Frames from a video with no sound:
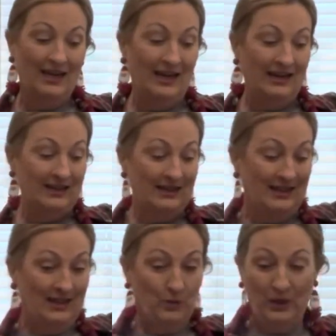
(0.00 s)
and
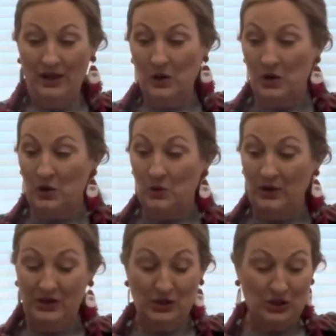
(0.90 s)
then we are
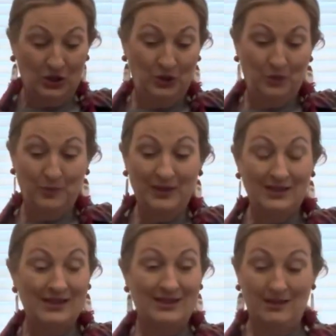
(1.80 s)
going to
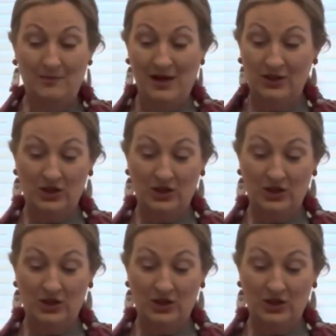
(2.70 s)
put some